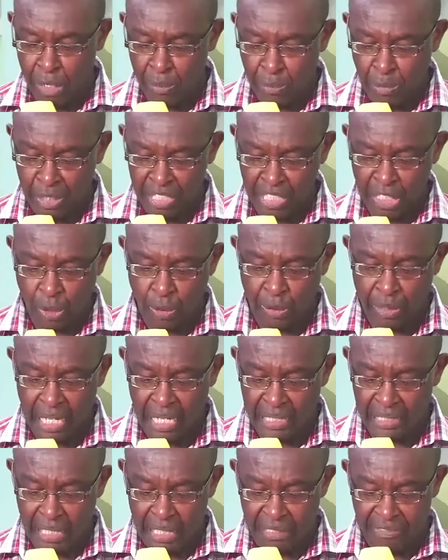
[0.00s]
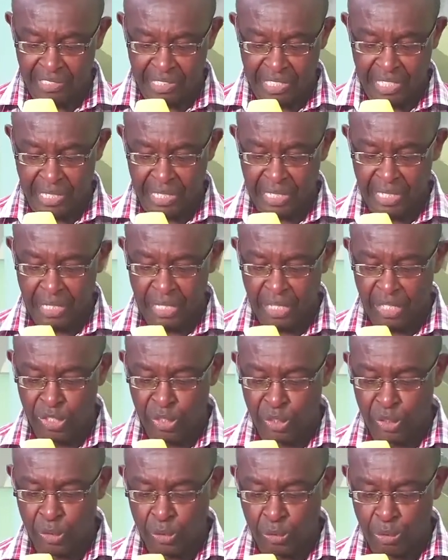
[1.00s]
political activity
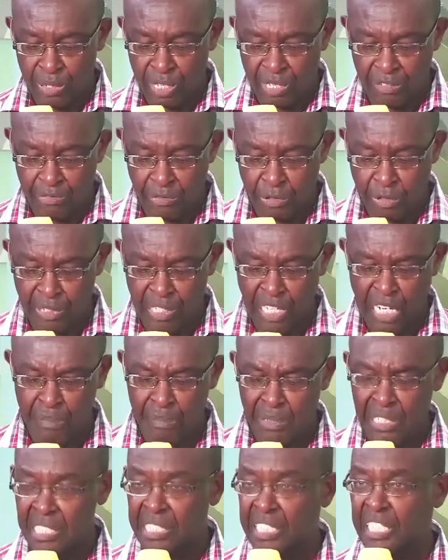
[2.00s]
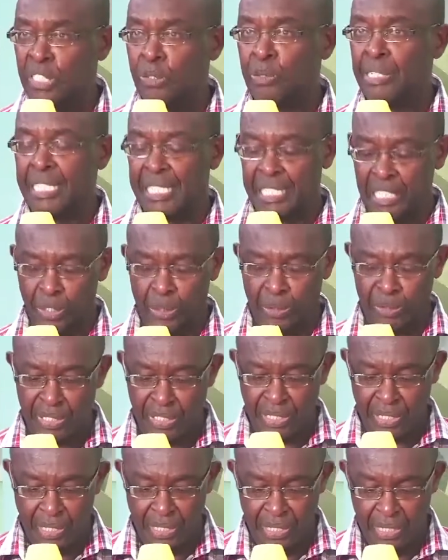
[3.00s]
due to the forthcoming general
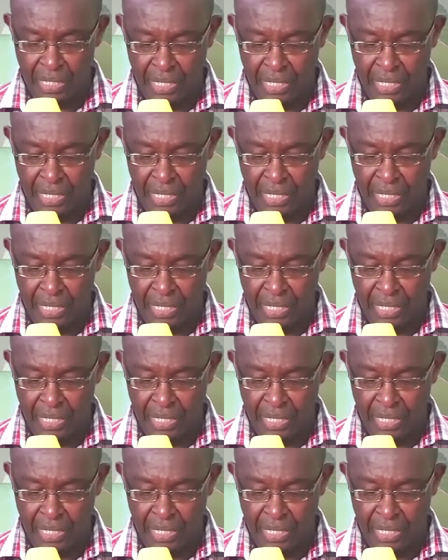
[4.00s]
elections.